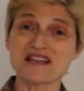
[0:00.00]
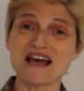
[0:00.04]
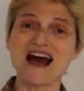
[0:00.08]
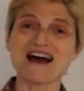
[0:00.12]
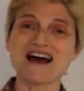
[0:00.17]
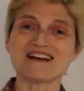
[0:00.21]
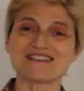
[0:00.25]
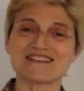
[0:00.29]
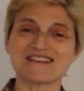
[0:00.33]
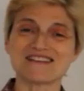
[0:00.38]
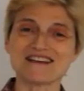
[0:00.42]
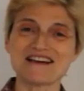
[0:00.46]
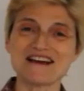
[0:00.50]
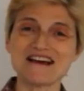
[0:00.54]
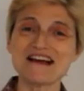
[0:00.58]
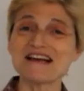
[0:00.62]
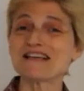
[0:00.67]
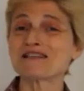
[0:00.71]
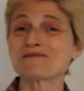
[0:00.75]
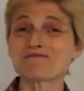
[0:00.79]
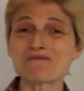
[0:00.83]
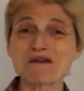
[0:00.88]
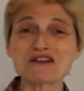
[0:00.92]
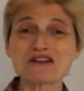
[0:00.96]
that,
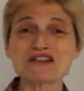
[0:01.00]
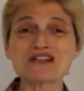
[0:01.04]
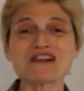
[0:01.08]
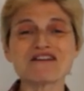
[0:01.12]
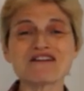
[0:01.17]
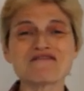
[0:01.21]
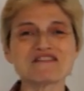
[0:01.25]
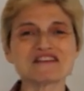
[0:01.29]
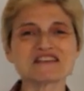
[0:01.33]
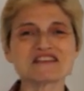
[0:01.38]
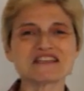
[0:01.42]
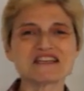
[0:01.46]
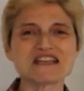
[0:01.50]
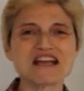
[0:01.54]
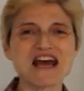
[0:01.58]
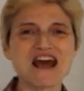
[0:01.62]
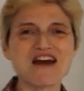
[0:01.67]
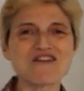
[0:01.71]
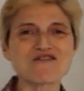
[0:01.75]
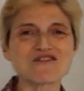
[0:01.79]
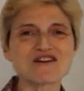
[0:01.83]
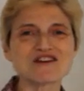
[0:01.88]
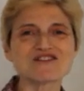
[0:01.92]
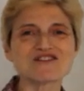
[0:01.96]
especially if it's an
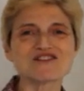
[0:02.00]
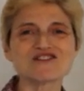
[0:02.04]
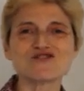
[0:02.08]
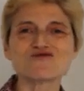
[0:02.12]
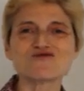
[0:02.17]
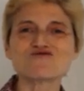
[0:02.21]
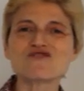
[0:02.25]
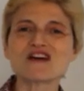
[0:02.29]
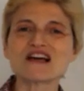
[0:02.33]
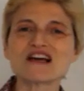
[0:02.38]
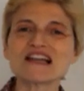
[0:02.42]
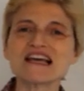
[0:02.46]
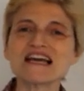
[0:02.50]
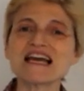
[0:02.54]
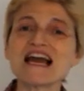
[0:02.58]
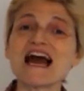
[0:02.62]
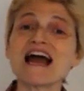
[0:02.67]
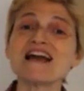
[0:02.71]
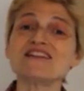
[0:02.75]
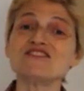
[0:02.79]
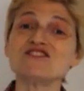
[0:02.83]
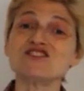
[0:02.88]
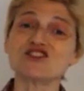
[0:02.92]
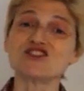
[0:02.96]
area that you
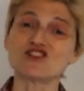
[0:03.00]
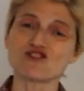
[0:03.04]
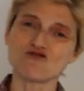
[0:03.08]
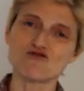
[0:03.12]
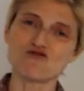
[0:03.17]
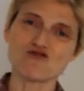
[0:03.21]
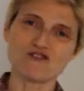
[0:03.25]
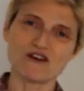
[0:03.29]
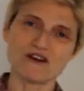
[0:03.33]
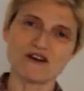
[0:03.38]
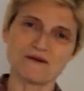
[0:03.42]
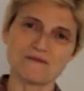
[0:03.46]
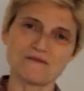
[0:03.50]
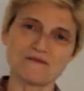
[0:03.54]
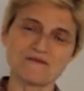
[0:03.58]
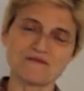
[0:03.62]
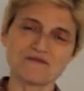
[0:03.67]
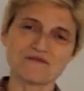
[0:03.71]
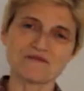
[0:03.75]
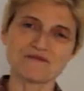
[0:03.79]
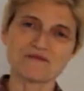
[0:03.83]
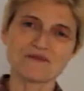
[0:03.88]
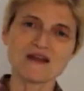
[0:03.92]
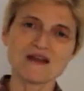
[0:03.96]
really enjoy.
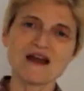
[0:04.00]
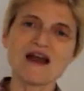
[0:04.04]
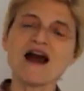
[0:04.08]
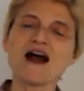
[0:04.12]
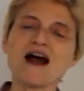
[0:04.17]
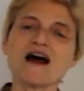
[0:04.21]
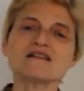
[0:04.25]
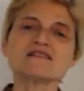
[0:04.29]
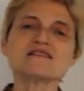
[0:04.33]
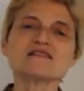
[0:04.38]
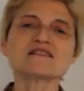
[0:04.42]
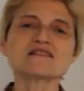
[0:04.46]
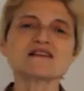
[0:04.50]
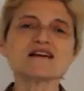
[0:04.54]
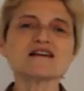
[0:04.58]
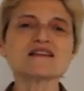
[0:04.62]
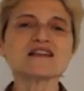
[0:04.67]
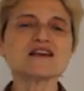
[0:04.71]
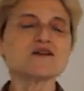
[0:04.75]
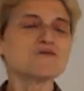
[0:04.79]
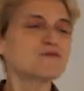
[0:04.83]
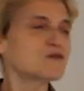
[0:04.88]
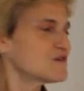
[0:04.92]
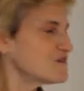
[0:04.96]
And
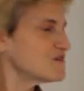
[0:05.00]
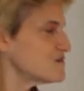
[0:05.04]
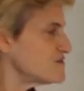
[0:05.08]
certainly with